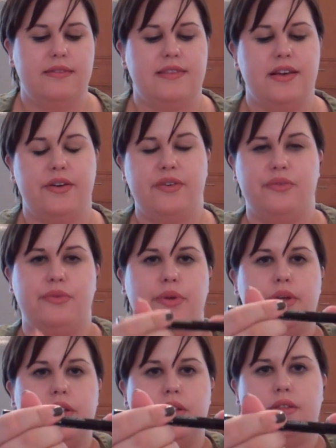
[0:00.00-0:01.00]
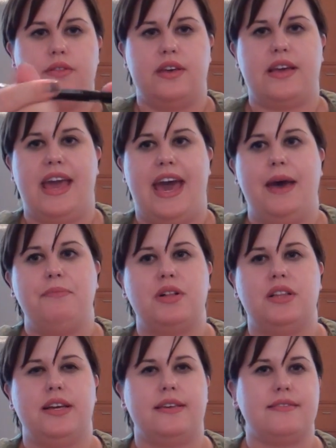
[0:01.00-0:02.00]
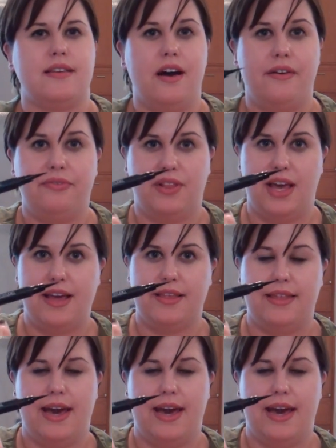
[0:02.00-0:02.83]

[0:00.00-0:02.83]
So the cap clicks off like